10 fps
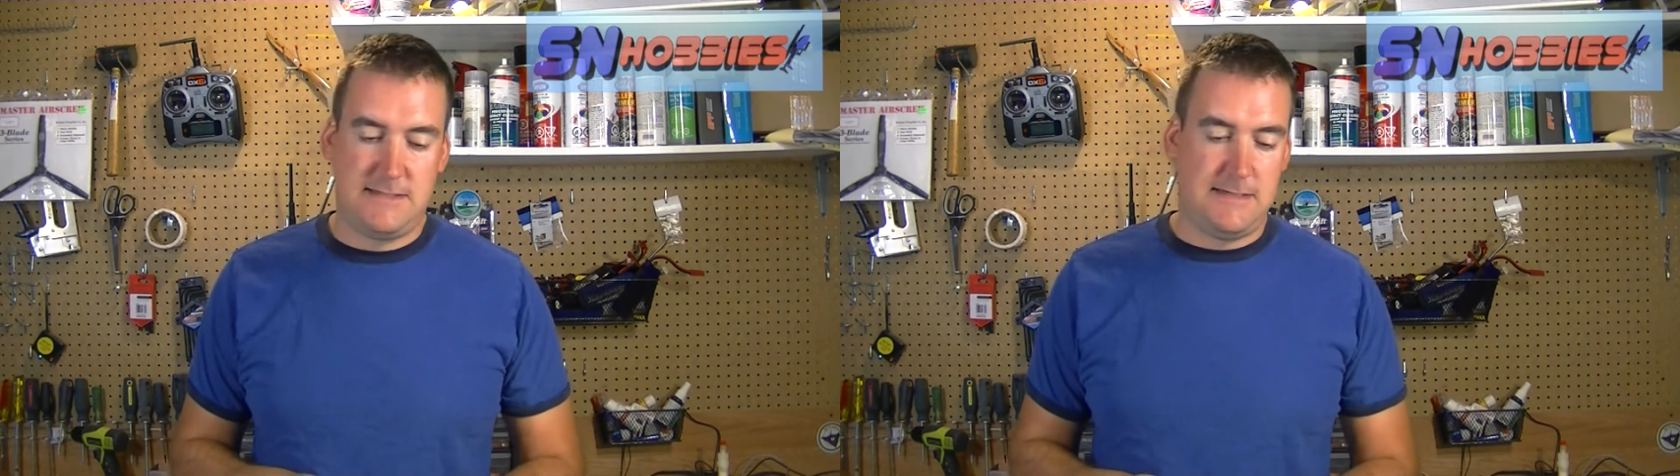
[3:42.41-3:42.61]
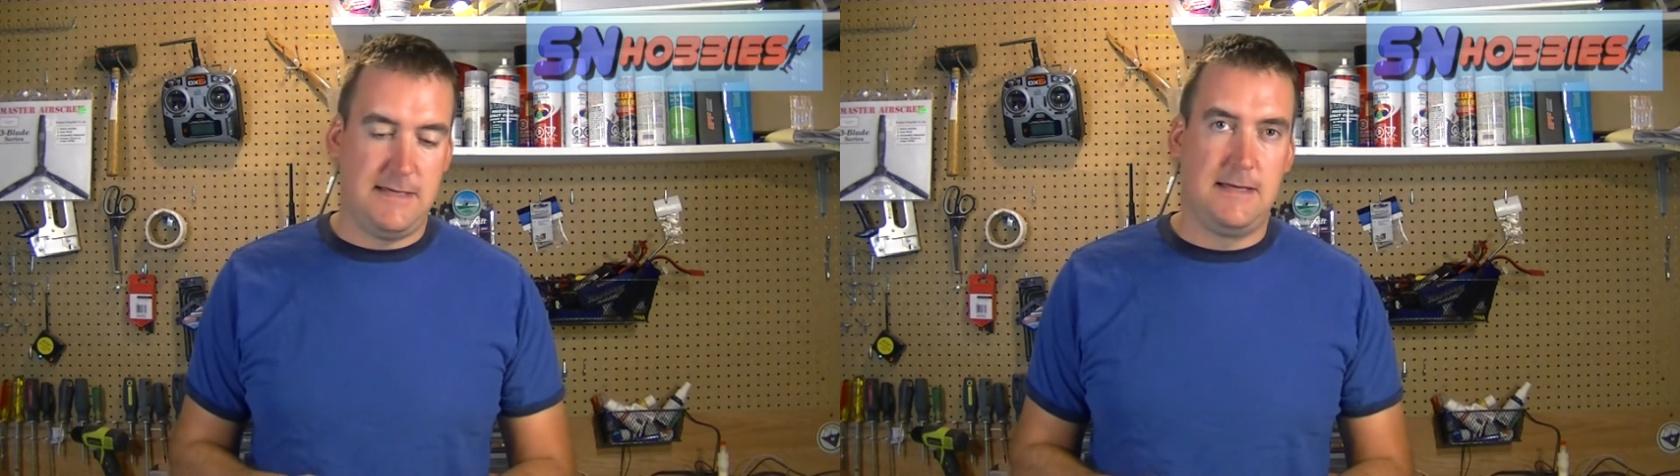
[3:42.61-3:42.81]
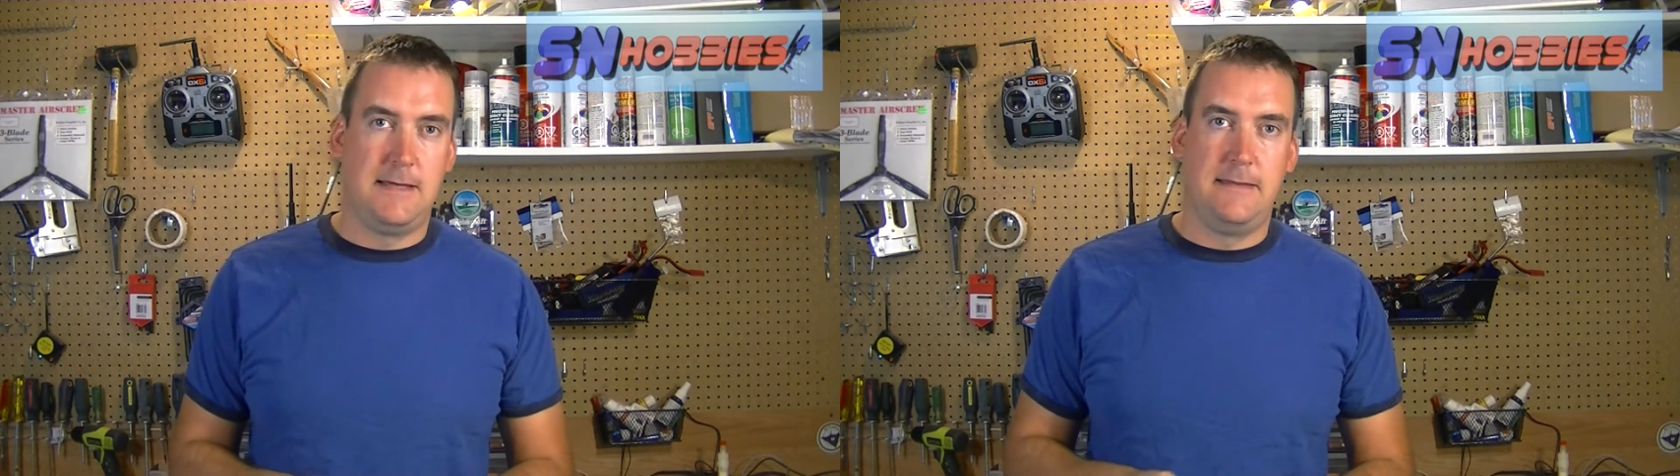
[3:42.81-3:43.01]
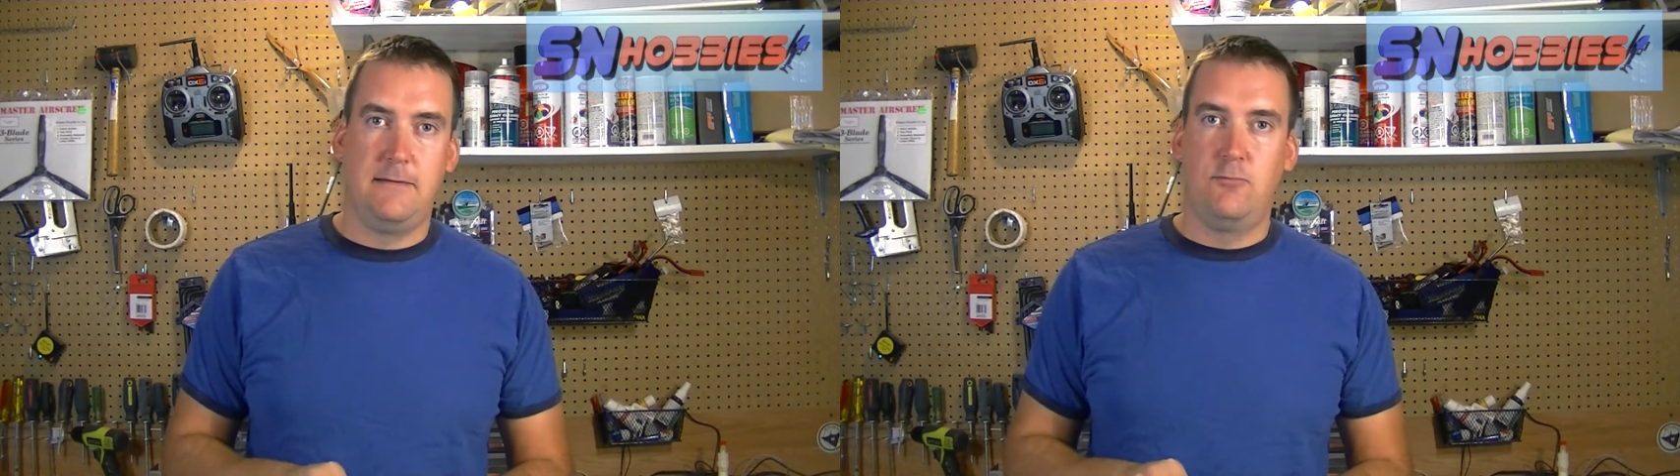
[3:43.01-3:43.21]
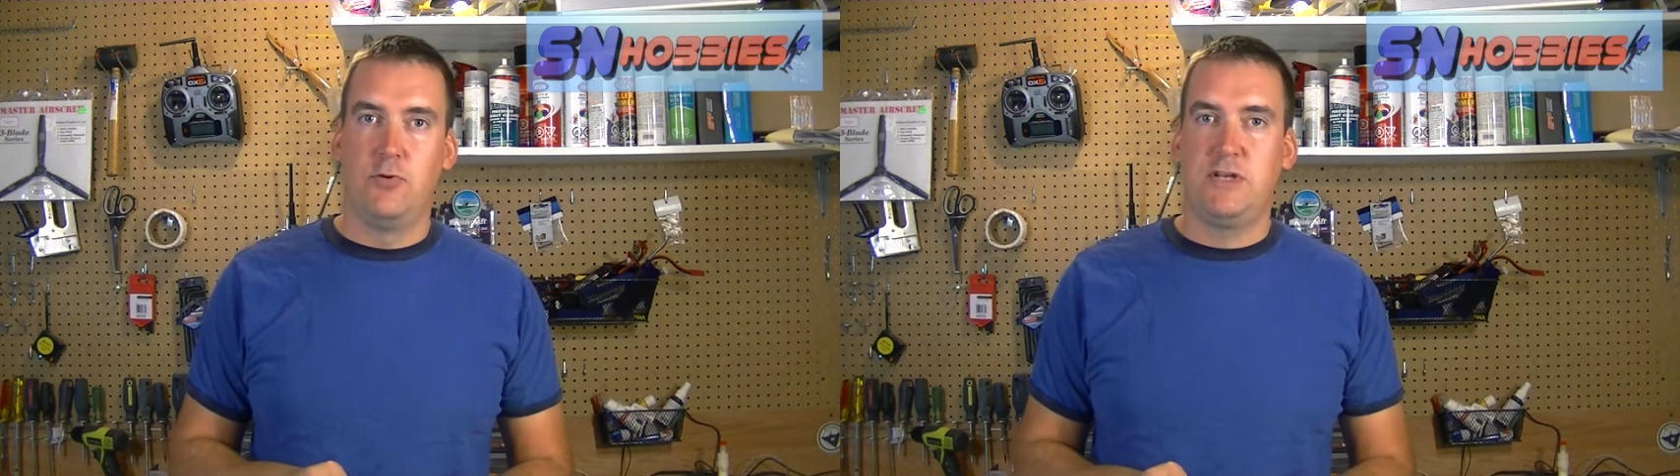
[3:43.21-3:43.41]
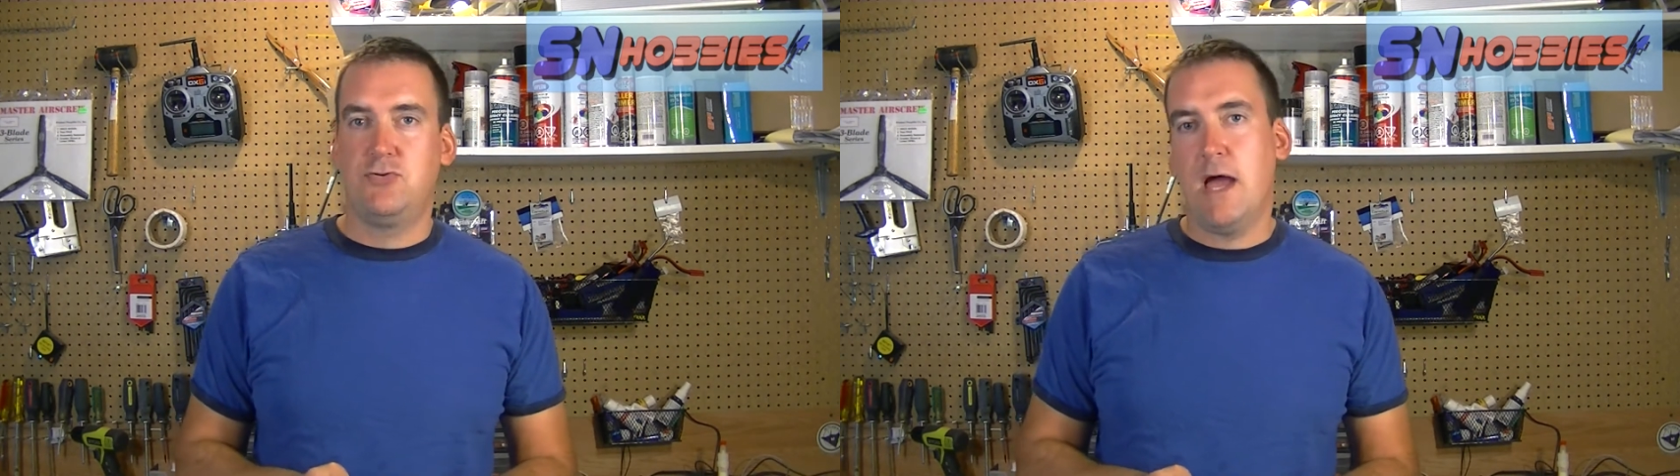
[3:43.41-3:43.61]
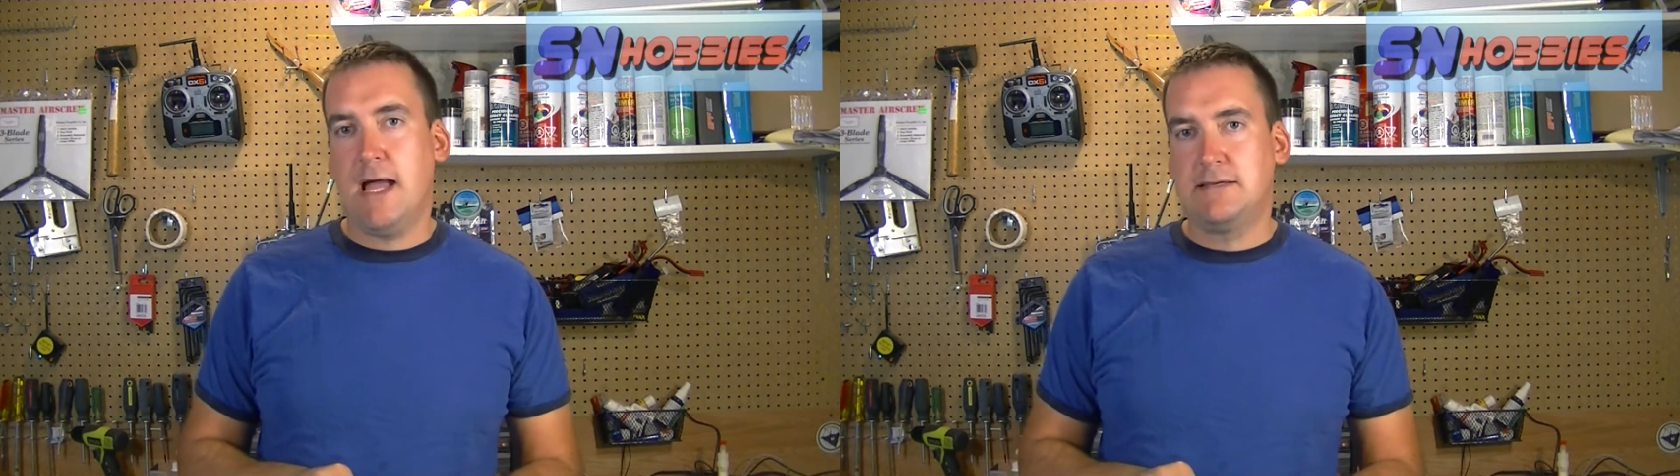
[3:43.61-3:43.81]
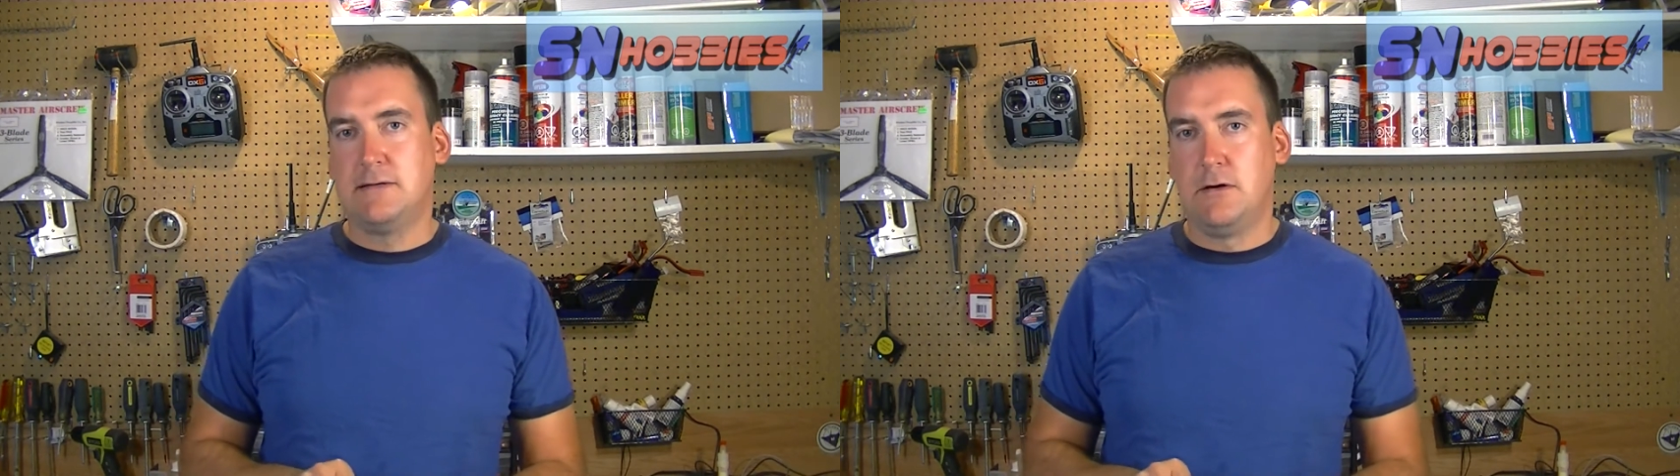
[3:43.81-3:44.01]
the
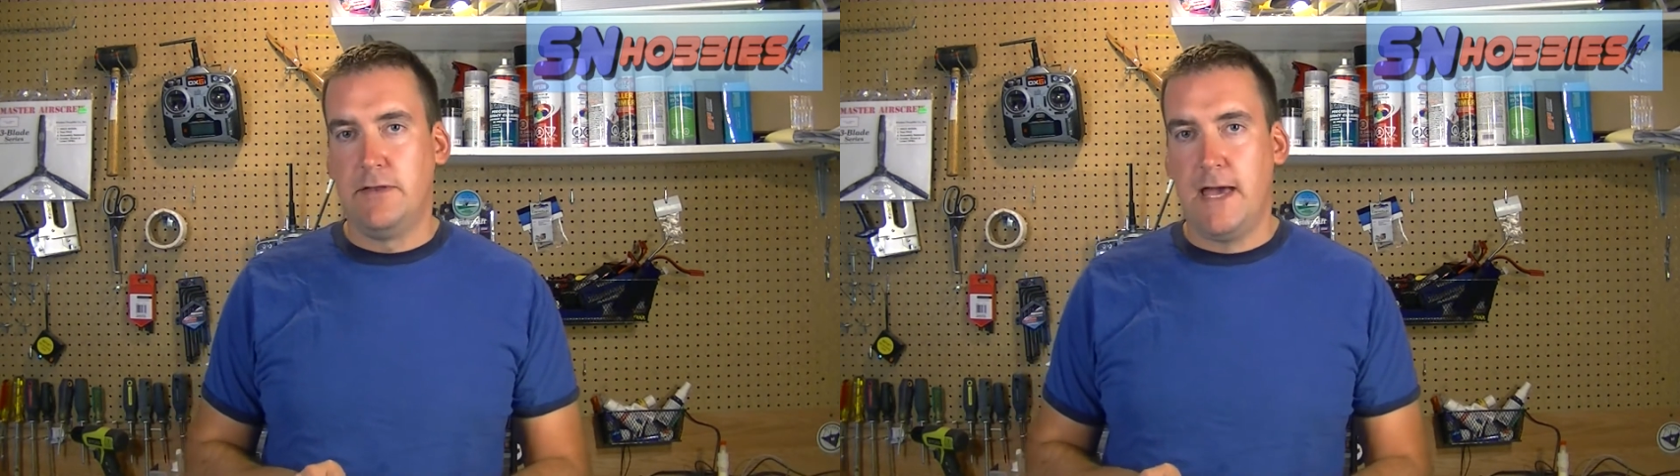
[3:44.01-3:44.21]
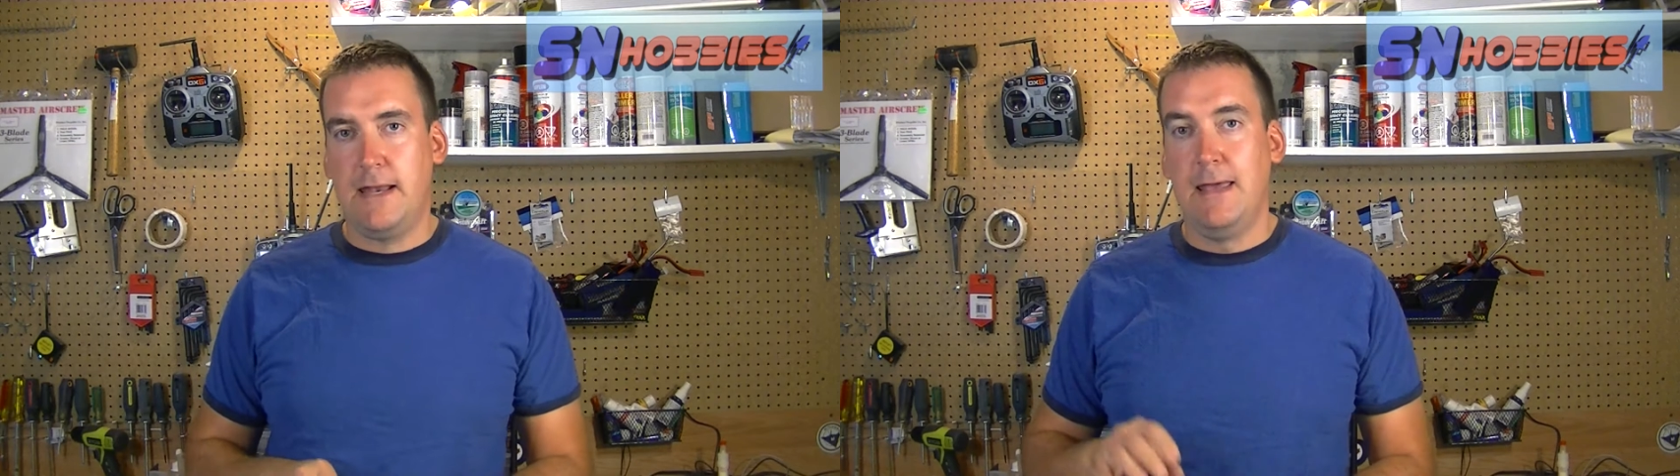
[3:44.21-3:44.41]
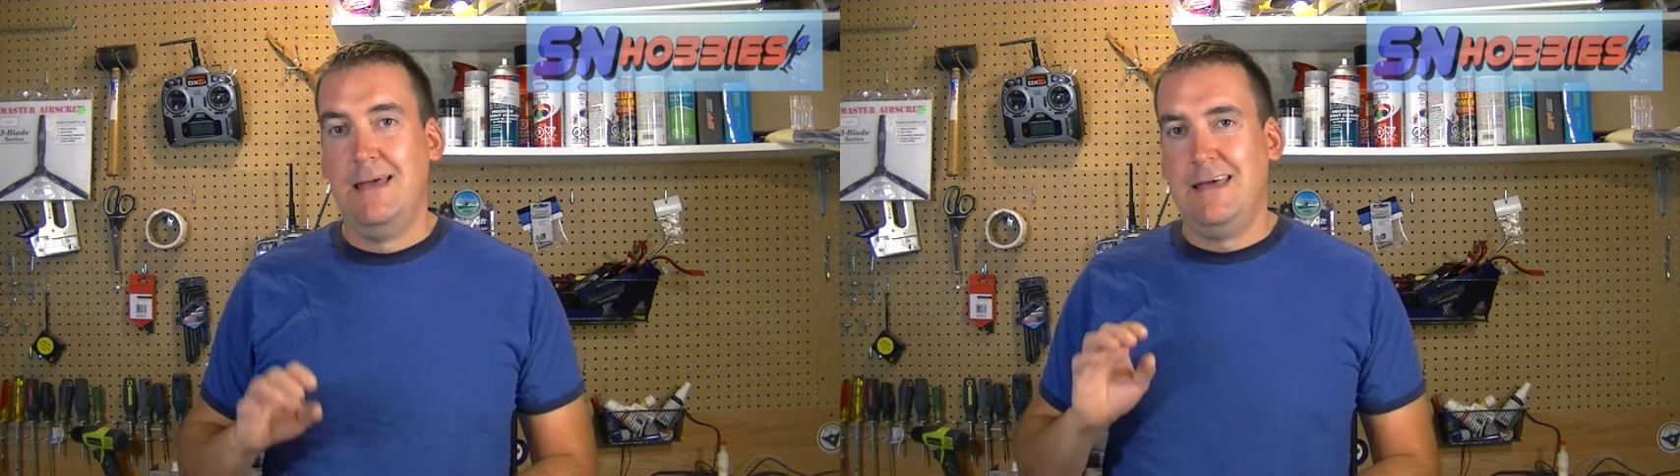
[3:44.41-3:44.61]
retracts and all that